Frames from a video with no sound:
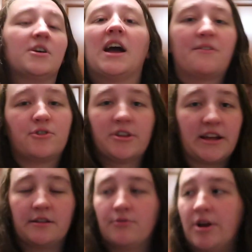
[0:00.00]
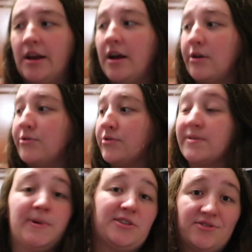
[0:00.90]
But after I laid in the rain, I also
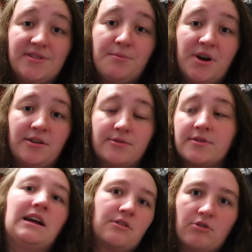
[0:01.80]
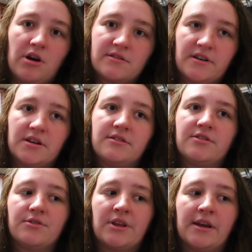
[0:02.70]
splashed in some puddles. And I had Crocs on,
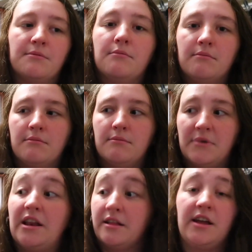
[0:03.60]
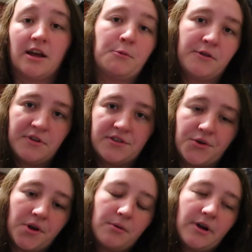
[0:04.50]
so they immediately got my feet
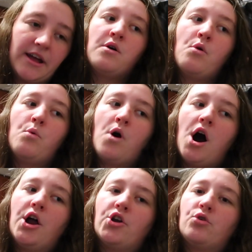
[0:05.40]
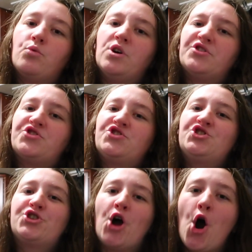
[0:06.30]
soaking wet. The water was
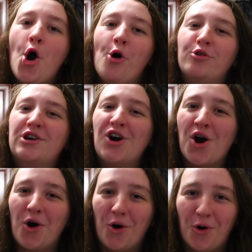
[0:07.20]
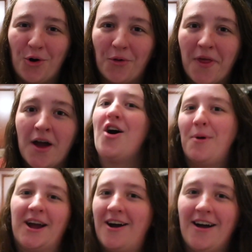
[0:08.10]
so cold. Oh
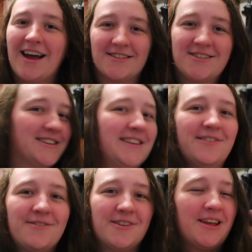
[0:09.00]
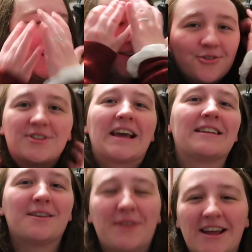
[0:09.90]
my god. I stood in it for like 2
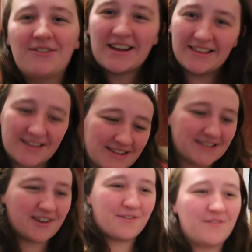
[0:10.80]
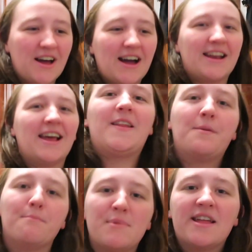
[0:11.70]
seconds. I'm like, oh my god, this is so fun. And
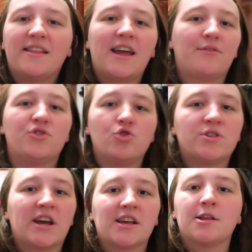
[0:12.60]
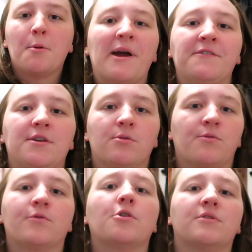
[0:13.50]
then immediately after 2 seconds, my feet were
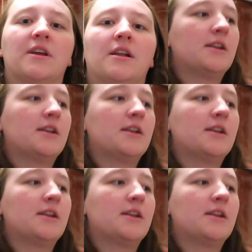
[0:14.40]
frozen.